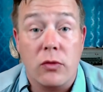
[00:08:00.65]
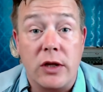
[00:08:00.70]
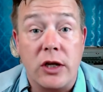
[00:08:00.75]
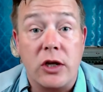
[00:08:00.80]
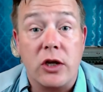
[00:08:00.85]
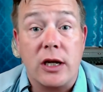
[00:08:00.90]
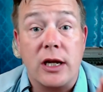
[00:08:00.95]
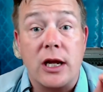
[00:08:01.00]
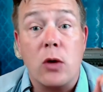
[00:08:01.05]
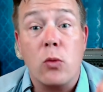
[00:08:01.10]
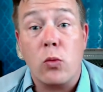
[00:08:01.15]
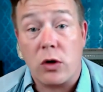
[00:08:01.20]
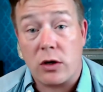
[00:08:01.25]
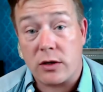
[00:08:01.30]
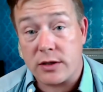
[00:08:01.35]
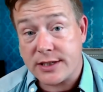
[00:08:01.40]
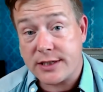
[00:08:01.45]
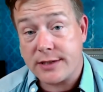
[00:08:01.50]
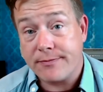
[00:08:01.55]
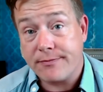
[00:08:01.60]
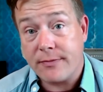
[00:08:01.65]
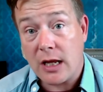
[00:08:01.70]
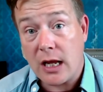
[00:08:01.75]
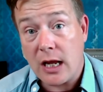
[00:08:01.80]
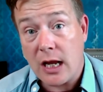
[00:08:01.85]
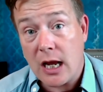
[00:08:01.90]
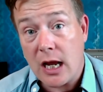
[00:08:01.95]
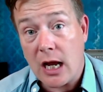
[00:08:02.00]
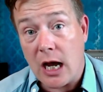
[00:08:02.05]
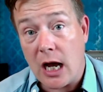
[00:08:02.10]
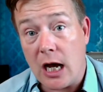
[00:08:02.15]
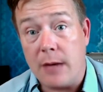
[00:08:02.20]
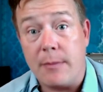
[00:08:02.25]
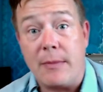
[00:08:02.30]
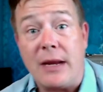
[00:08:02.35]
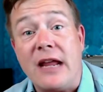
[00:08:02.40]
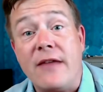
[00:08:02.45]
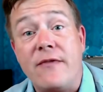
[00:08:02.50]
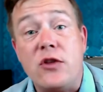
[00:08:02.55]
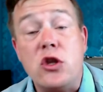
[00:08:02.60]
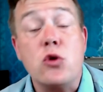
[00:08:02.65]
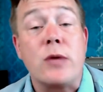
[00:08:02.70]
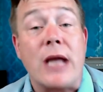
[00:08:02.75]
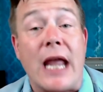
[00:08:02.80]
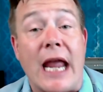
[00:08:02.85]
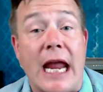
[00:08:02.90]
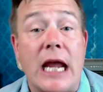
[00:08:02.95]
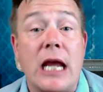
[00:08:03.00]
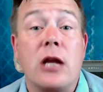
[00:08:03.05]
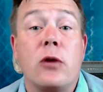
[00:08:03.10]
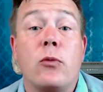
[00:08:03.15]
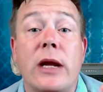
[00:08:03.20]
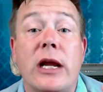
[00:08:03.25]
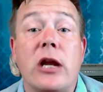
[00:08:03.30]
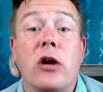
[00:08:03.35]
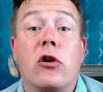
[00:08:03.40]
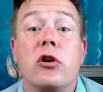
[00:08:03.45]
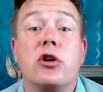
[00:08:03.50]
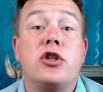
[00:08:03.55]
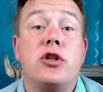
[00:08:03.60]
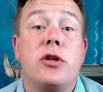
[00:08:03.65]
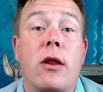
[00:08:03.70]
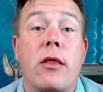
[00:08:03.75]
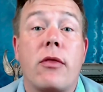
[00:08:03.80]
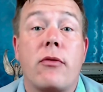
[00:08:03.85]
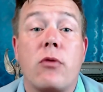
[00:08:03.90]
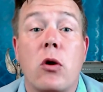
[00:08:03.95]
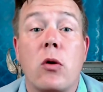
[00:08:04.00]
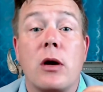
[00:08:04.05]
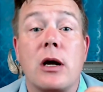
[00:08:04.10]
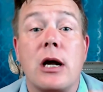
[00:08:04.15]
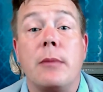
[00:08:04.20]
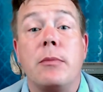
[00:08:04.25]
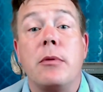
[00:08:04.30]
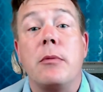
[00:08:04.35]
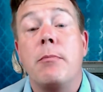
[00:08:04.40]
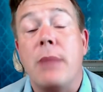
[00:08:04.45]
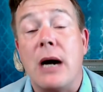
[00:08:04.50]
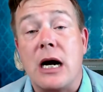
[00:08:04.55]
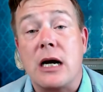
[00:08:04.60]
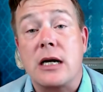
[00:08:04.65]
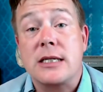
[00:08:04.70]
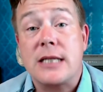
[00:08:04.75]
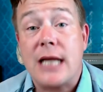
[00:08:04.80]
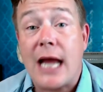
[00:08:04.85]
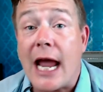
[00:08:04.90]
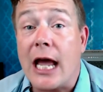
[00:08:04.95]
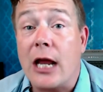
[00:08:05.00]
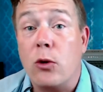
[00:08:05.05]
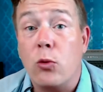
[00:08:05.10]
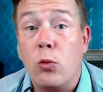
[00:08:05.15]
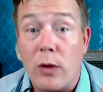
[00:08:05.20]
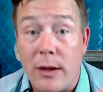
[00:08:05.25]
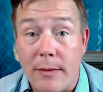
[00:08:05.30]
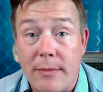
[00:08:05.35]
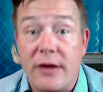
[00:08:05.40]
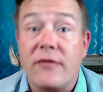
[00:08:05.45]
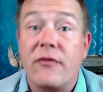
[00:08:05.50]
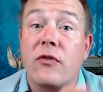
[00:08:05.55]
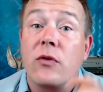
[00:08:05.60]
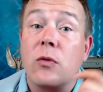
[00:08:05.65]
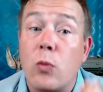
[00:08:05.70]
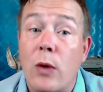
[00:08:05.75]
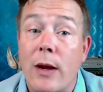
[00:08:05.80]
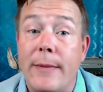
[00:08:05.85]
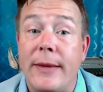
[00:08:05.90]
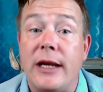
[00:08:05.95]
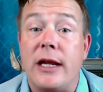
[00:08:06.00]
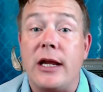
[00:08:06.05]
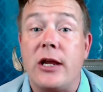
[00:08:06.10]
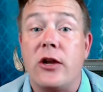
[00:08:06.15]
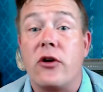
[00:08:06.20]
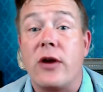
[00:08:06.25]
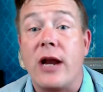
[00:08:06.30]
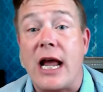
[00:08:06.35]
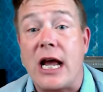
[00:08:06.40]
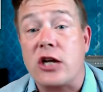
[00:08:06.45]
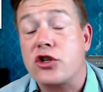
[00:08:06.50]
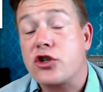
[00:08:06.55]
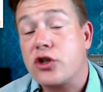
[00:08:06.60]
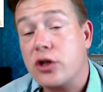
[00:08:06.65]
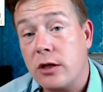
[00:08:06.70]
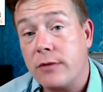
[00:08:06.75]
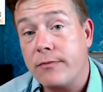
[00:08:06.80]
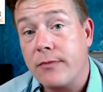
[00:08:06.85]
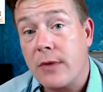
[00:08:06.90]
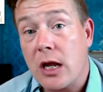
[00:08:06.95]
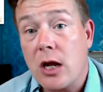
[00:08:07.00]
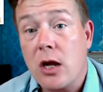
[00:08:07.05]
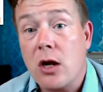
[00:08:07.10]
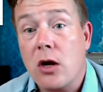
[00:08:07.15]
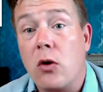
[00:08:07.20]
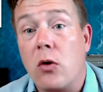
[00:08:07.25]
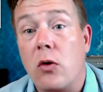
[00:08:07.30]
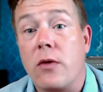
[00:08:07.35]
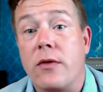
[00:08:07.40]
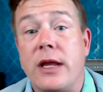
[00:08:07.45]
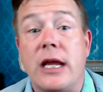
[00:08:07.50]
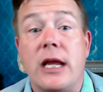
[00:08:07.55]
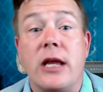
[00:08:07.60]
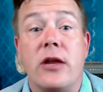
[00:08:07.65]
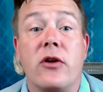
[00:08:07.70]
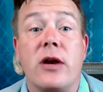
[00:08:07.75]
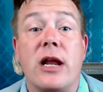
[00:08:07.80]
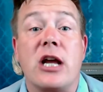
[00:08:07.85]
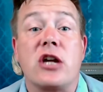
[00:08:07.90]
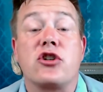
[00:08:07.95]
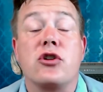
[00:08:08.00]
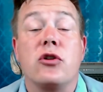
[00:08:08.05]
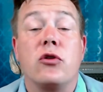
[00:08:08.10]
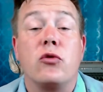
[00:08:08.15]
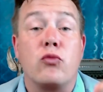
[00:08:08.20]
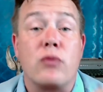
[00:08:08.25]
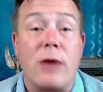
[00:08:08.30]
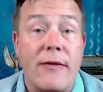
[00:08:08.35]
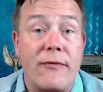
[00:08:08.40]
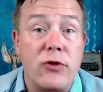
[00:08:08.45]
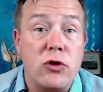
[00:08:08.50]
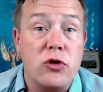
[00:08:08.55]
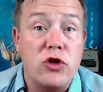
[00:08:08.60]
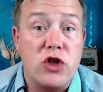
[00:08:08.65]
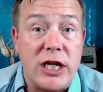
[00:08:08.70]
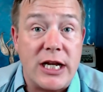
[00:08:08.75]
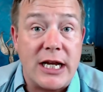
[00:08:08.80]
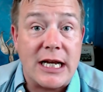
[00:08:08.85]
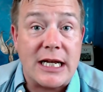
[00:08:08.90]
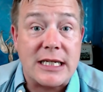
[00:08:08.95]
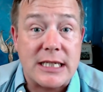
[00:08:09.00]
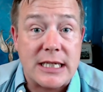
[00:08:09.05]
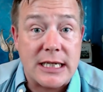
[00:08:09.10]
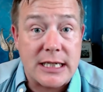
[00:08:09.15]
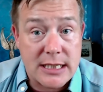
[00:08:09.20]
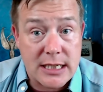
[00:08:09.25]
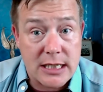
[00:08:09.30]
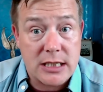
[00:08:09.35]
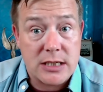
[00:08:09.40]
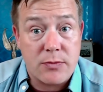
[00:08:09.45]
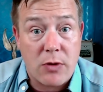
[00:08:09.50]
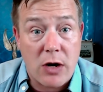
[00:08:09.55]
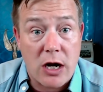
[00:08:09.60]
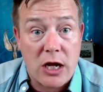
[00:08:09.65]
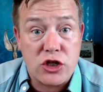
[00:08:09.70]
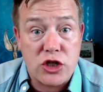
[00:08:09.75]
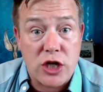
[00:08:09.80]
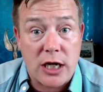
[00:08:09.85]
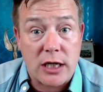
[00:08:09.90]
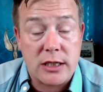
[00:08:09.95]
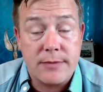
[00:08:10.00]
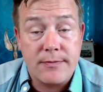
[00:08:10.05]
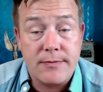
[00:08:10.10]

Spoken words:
going to get worse. If you can, we urge you to throw a couple bucks at Women for Women International or the International Refugee Assistance Project.